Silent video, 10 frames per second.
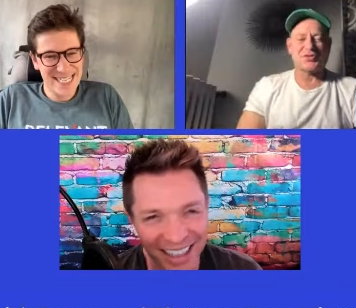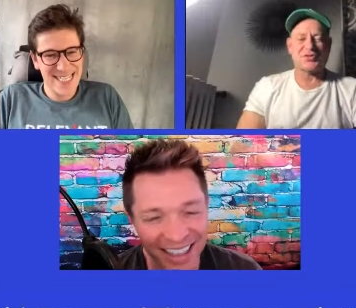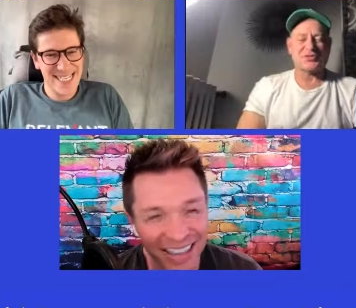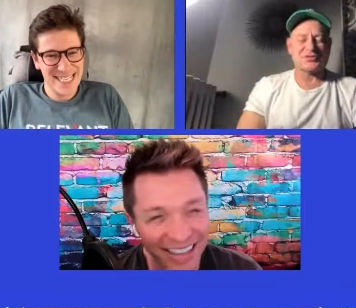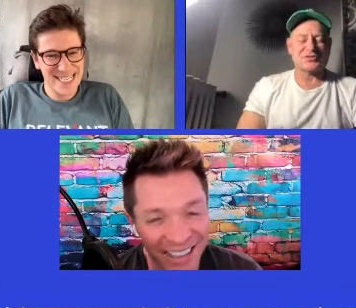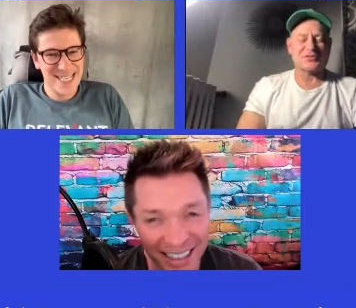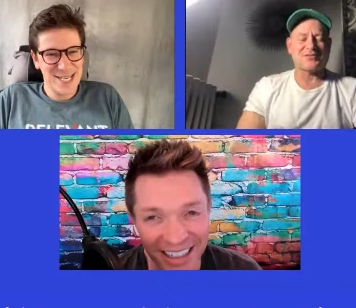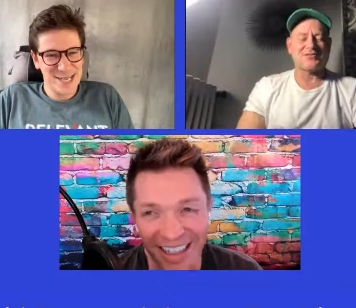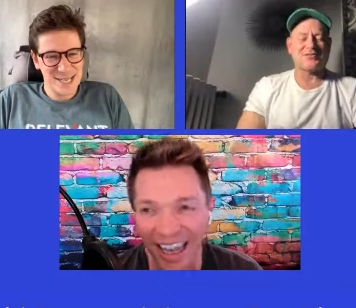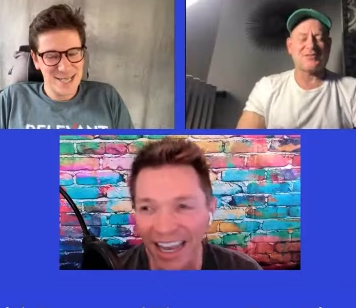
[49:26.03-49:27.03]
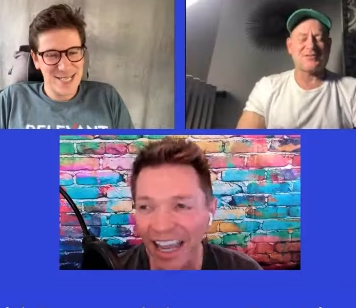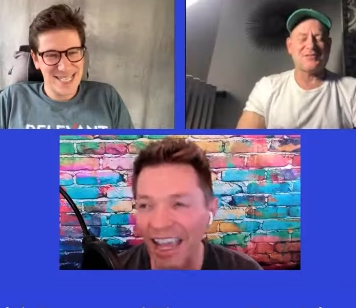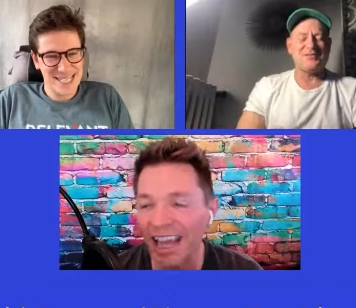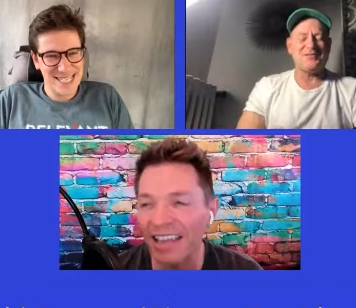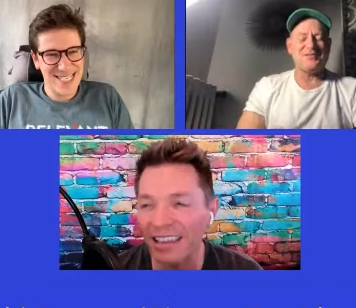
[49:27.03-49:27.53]
Speaker 1: It, it, it, and
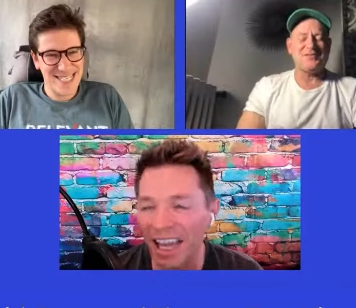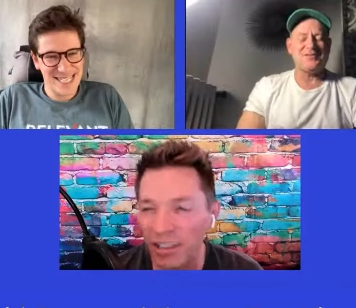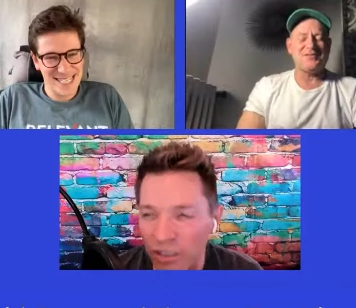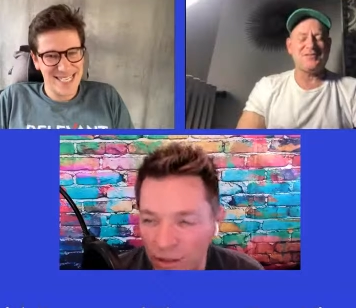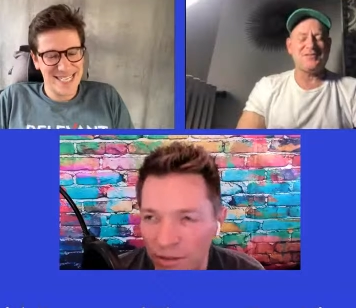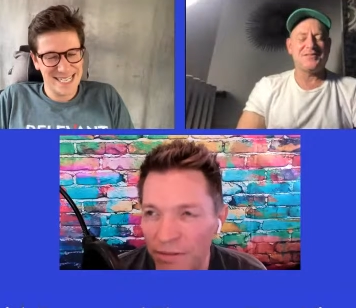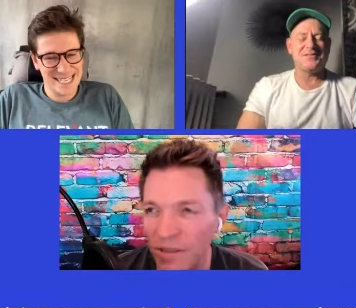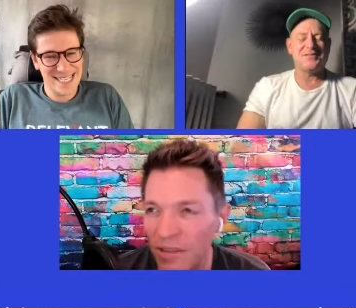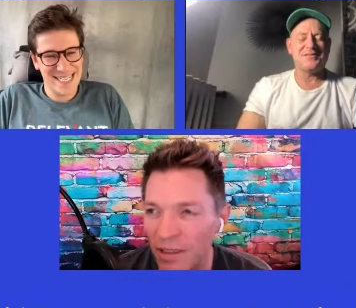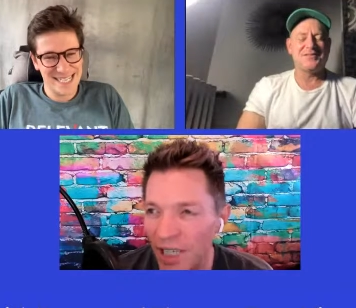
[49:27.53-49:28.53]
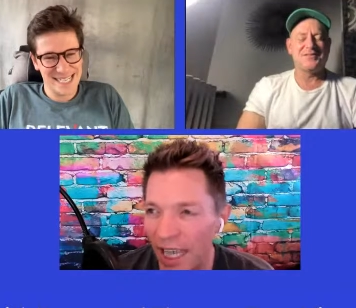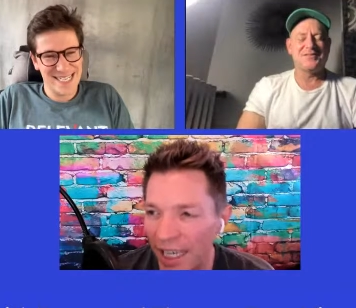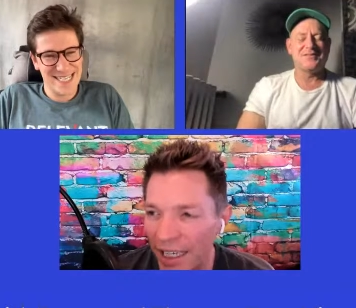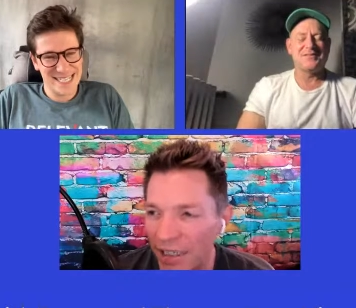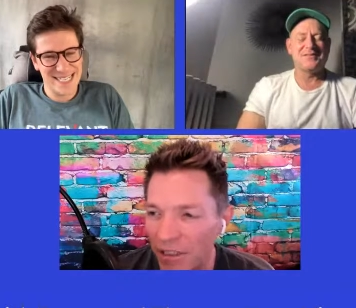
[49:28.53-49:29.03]
and I I do
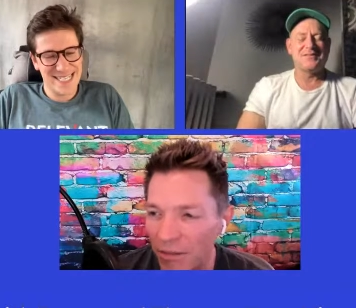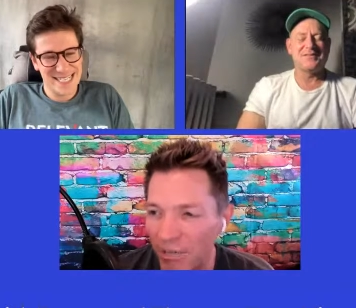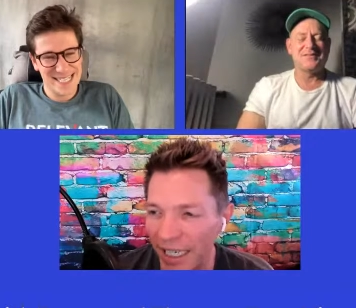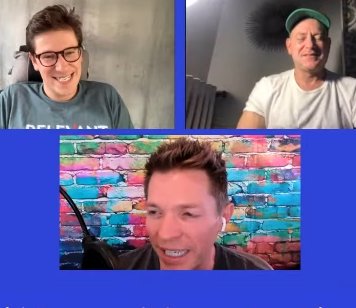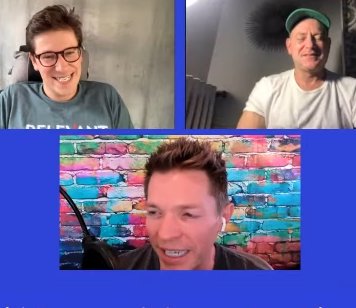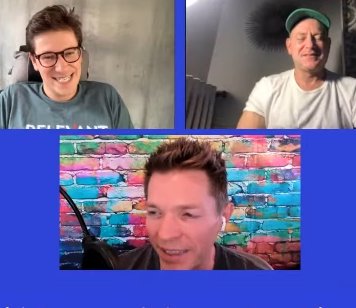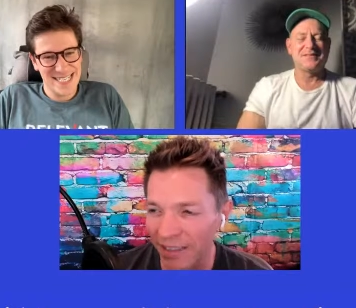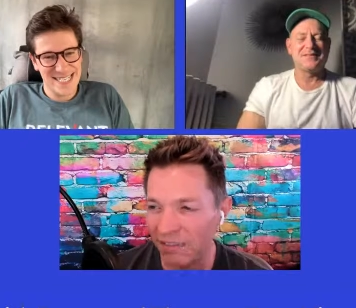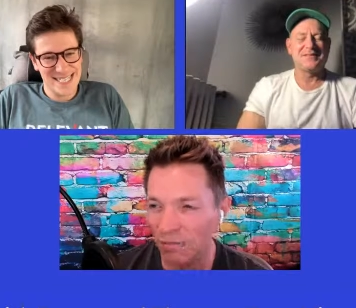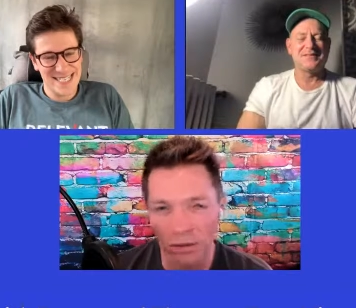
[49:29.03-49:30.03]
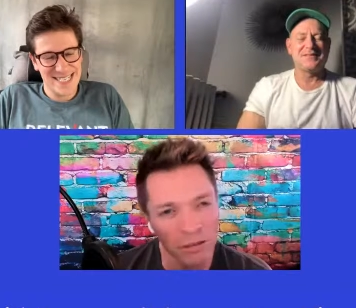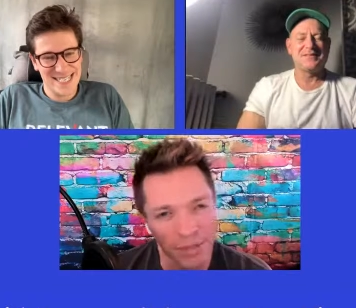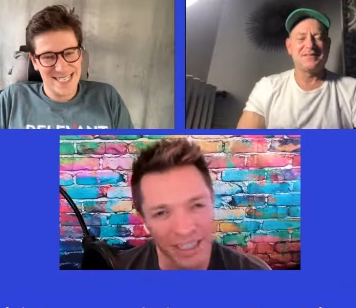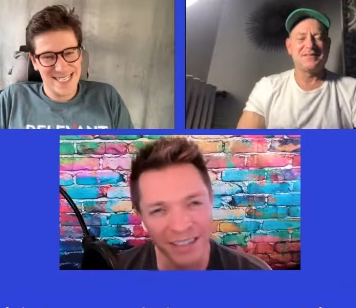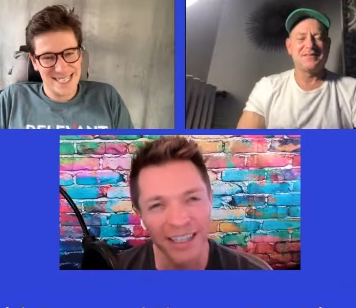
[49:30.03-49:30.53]
like being in this world because